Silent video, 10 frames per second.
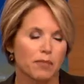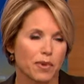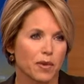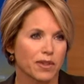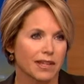
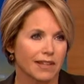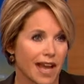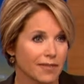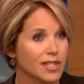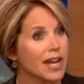both in
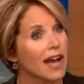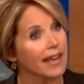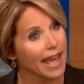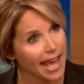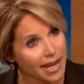
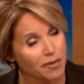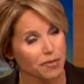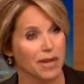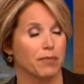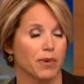livestock and in
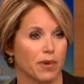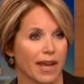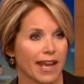people.